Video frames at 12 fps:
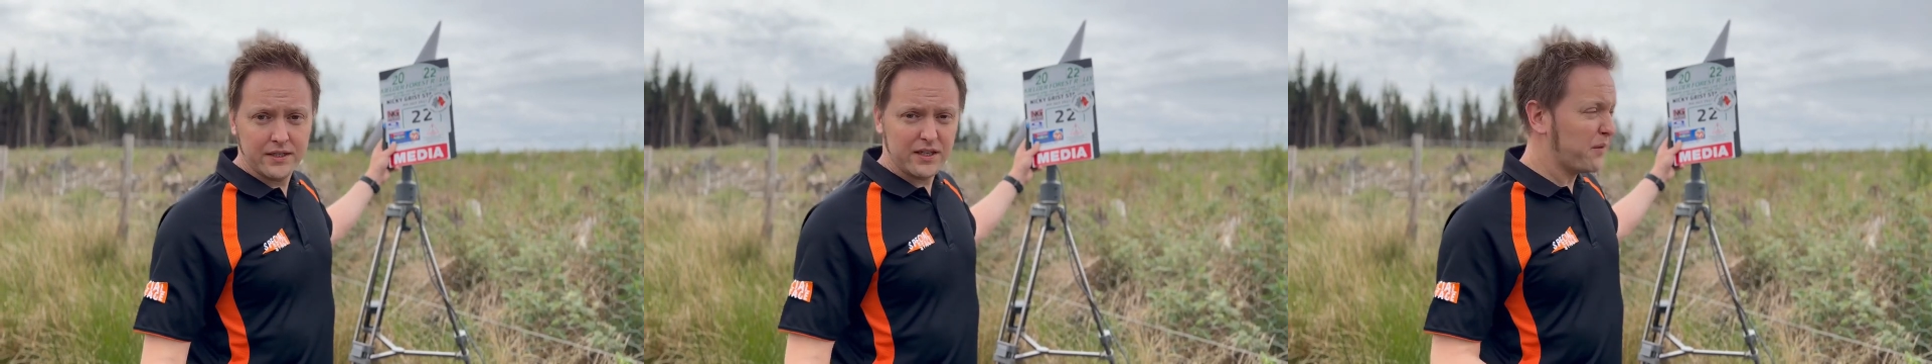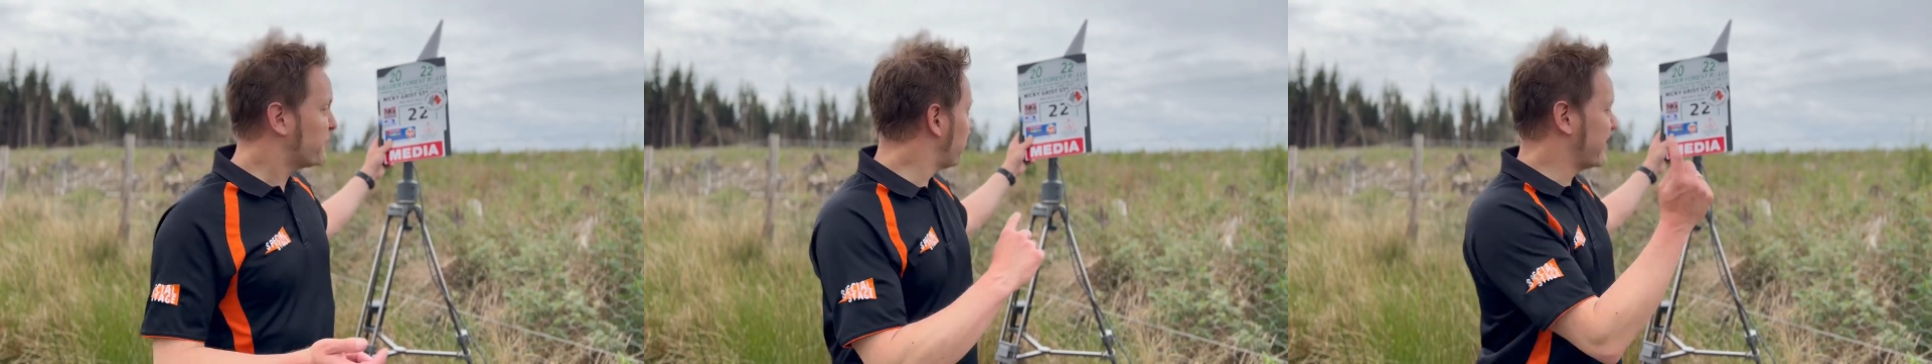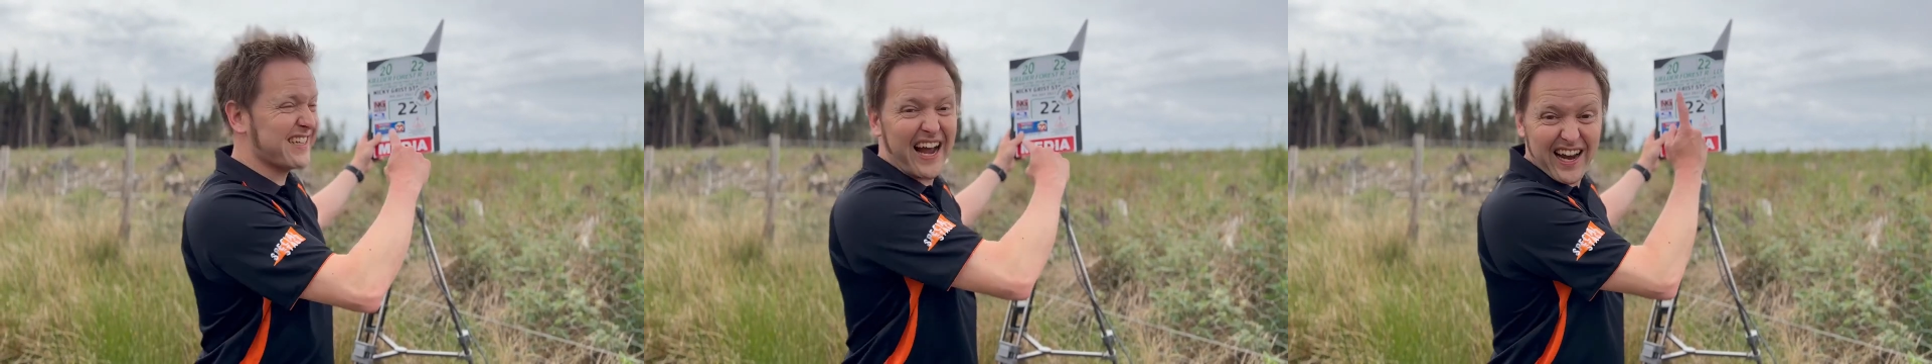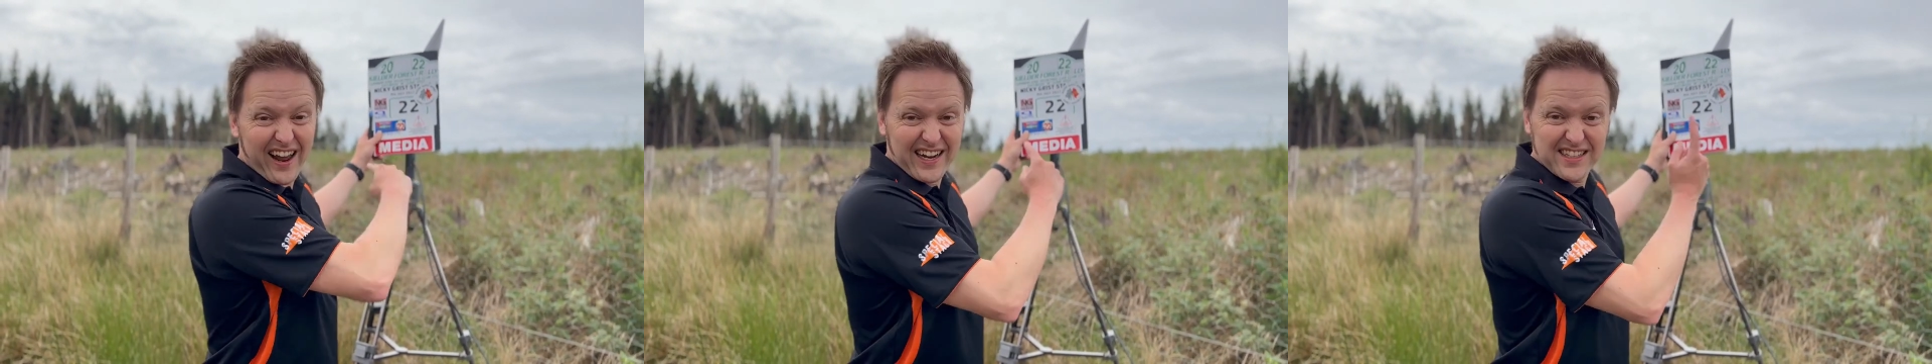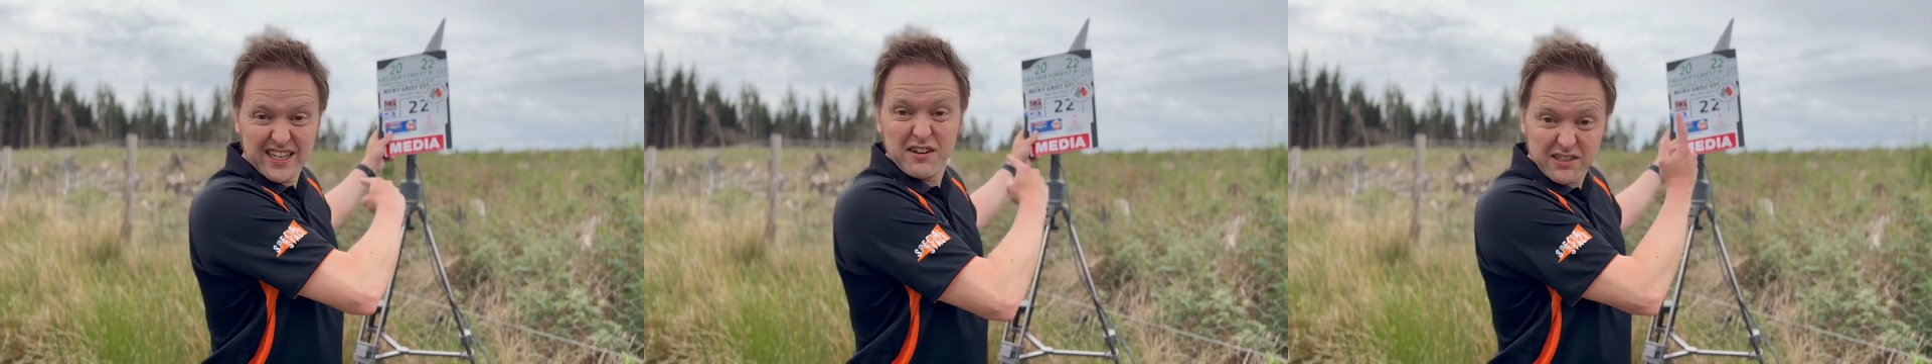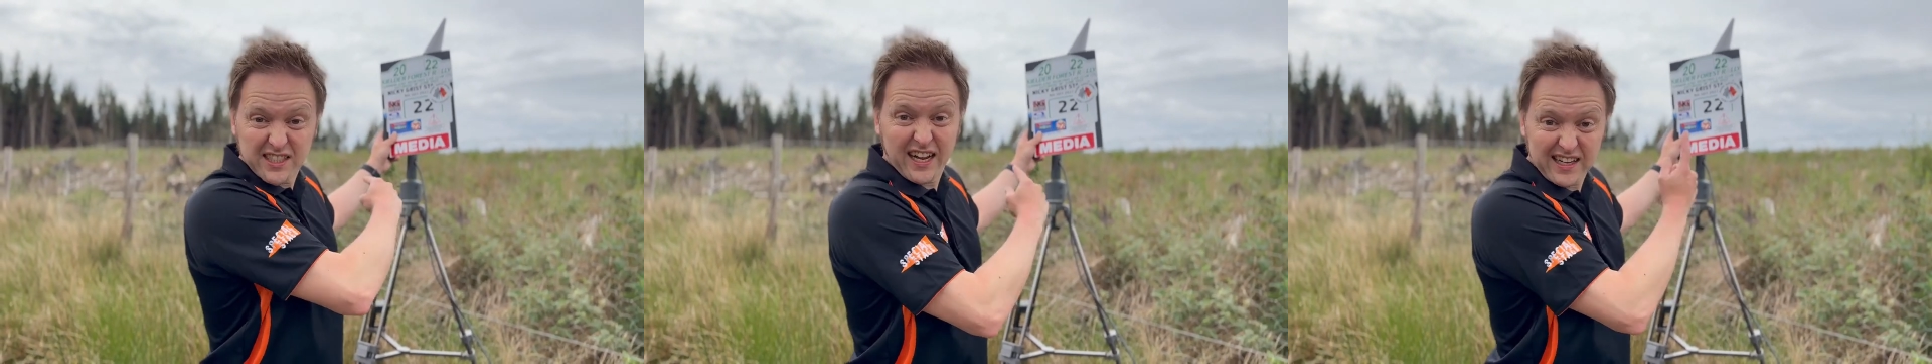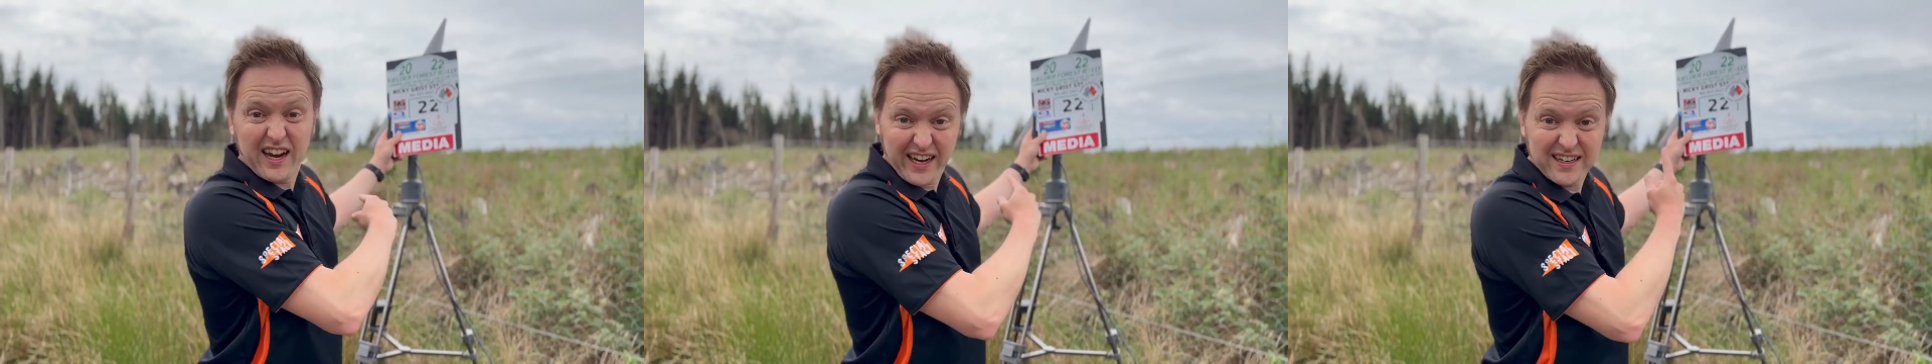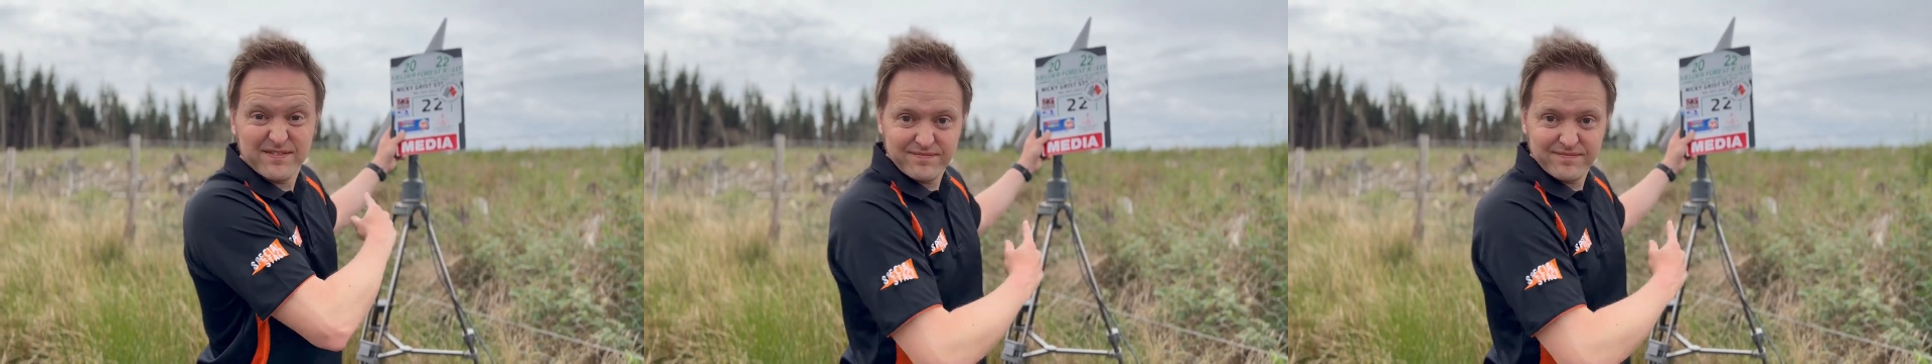because it's on the satellite, secret satellite.